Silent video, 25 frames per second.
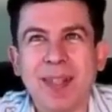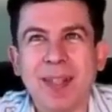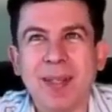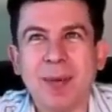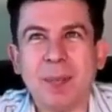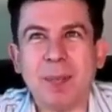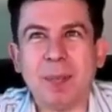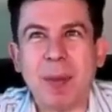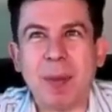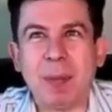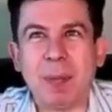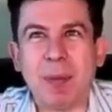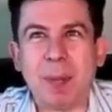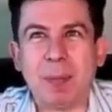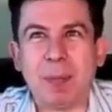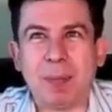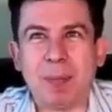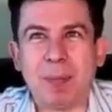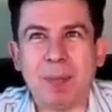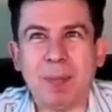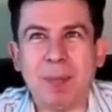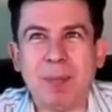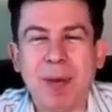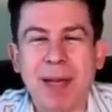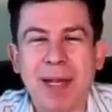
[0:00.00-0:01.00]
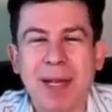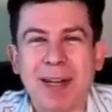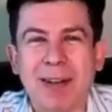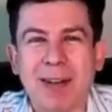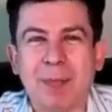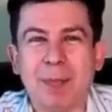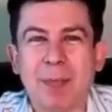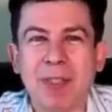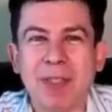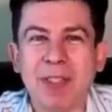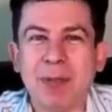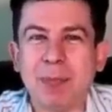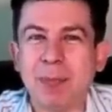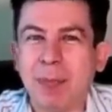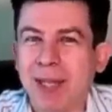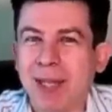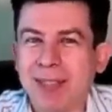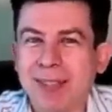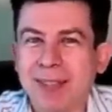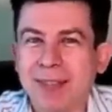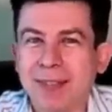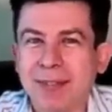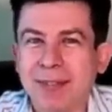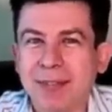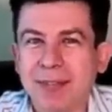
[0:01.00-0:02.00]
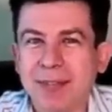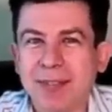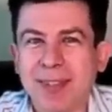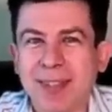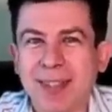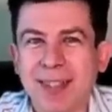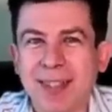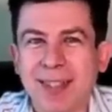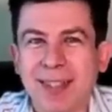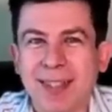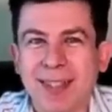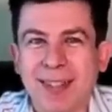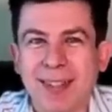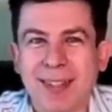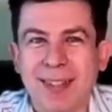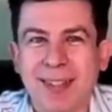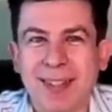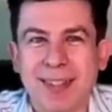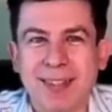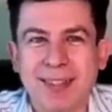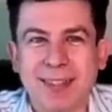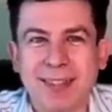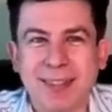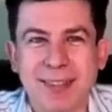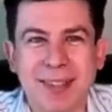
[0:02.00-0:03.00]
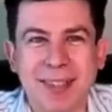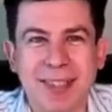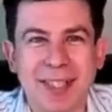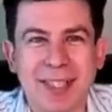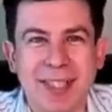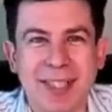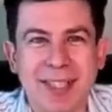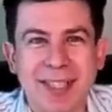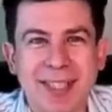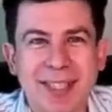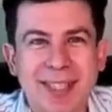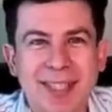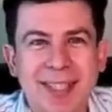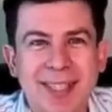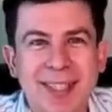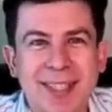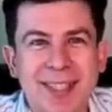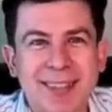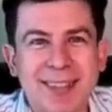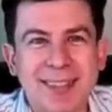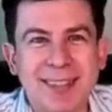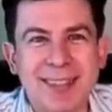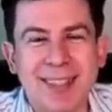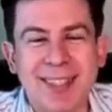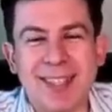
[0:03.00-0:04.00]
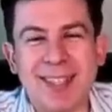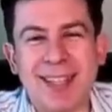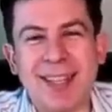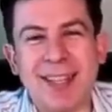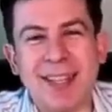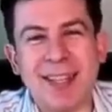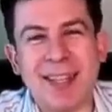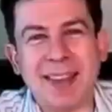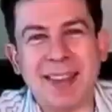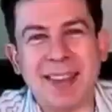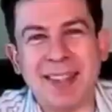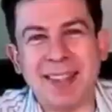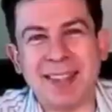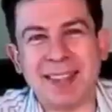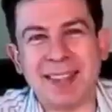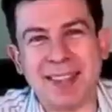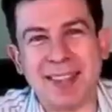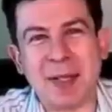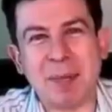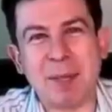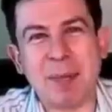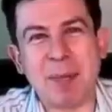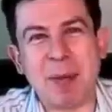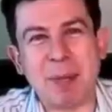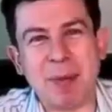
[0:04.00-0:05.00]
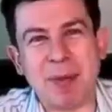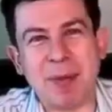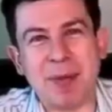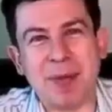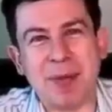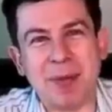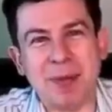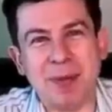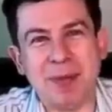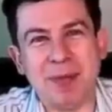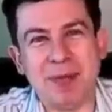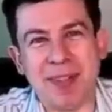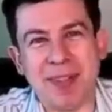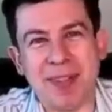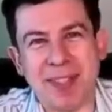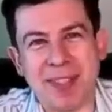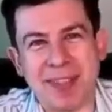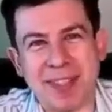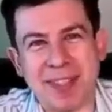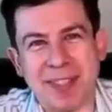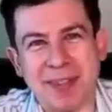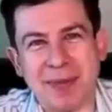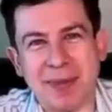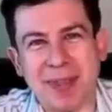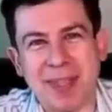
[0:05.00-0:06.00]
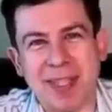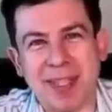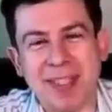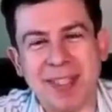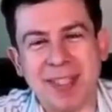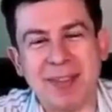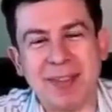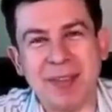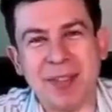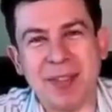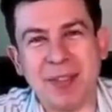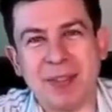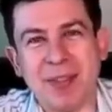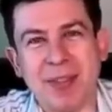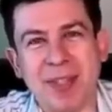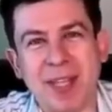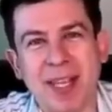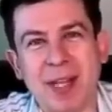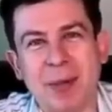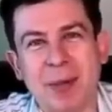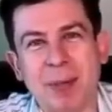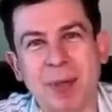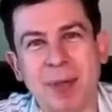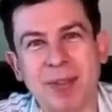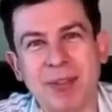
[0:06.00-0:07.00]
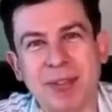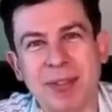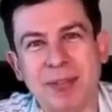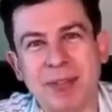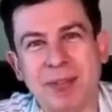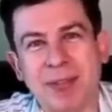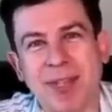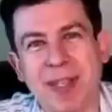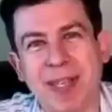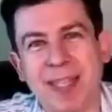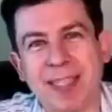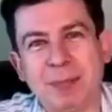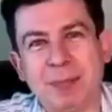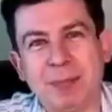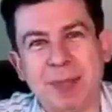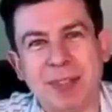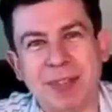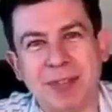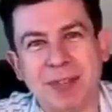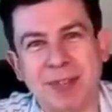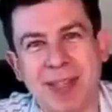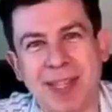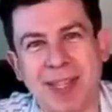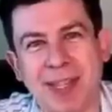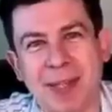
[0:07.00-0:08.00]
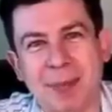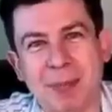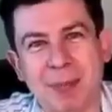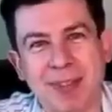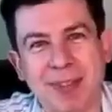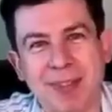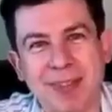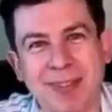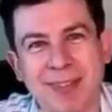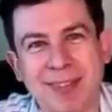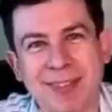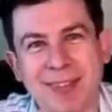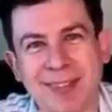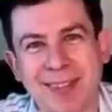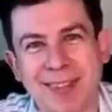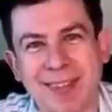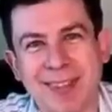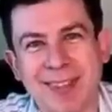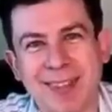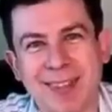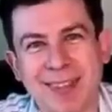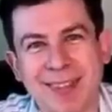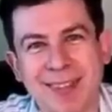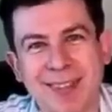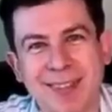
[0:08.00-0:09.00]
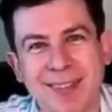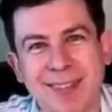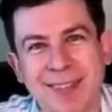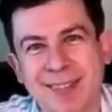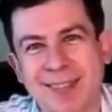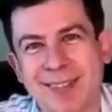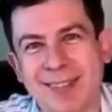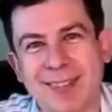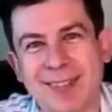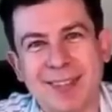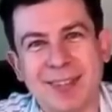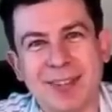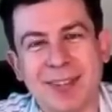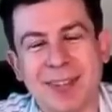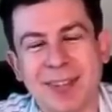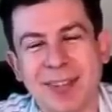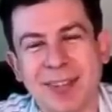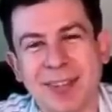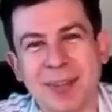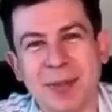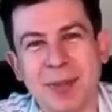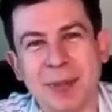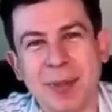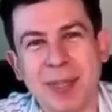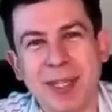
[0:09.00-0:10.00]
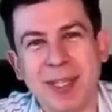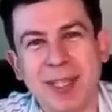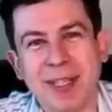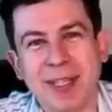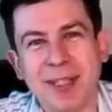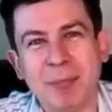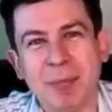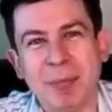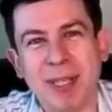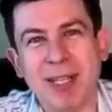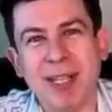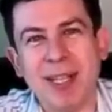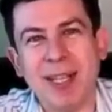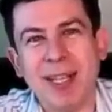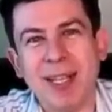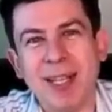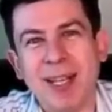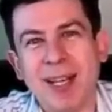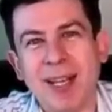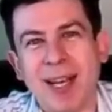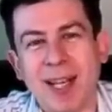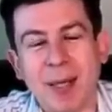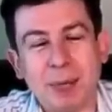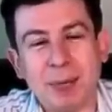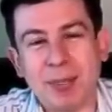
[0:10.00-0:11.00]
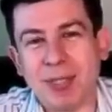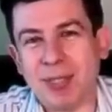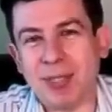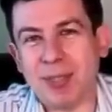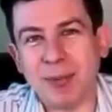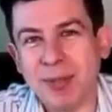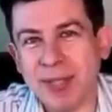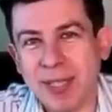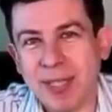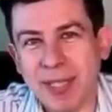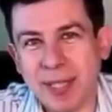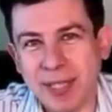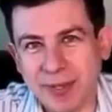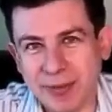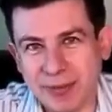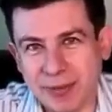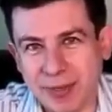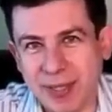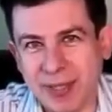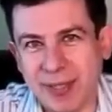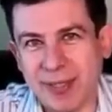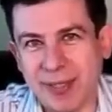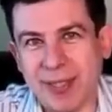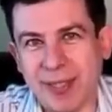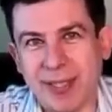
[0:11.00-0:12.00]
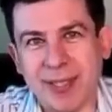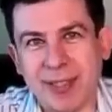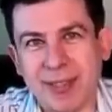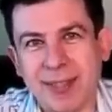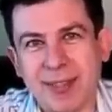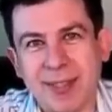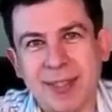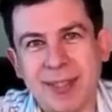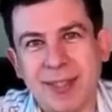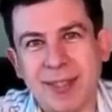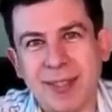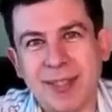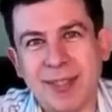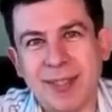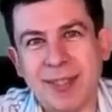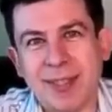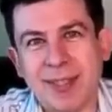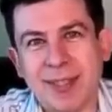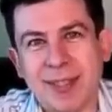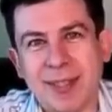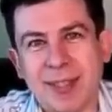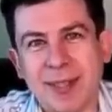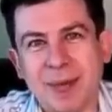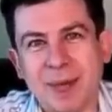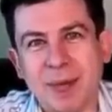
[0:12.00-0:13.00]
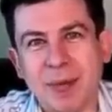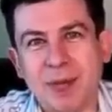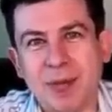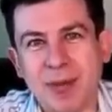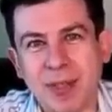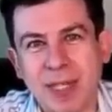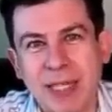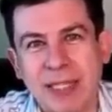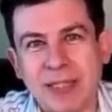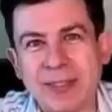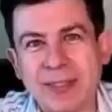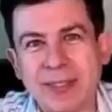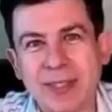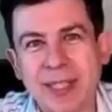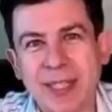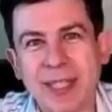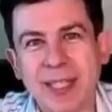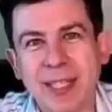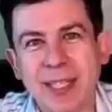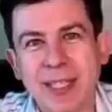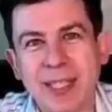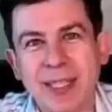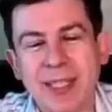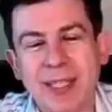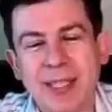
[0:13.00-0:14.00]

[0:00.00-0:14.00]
maybe matter of perspective. Uh, yeah, I certainly. I, I, think there's a lot of people who feel like they relate to different animals or different aspects of animals, uh, stronger or weaker. But I absolutely agree that uh, if you're going to study,